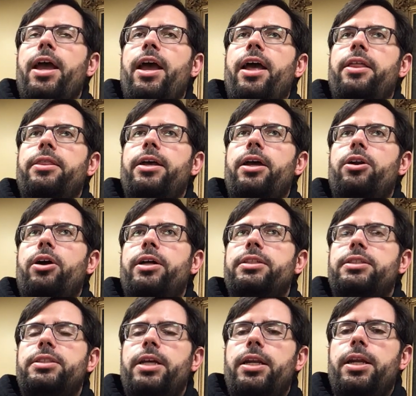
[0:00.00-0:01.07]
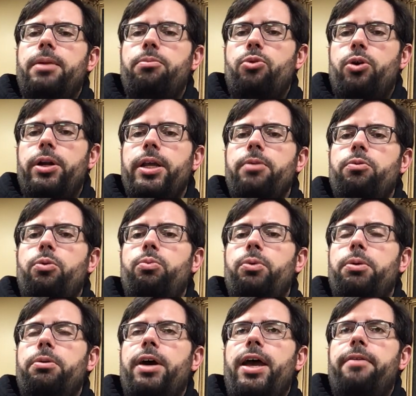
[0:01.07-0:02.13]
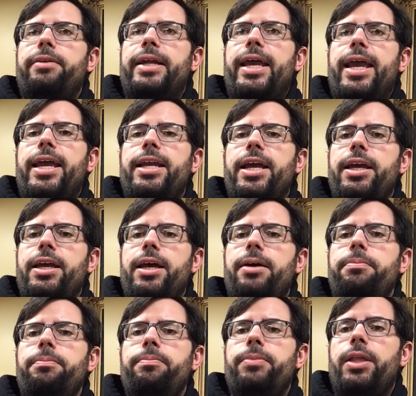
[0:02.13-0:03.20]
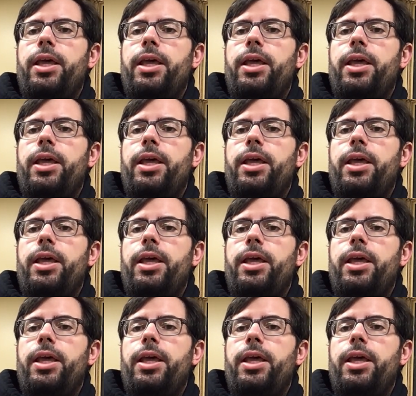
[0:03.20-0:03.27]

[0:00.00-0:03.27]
And then on Sunday morning, we will have an 8 a.m.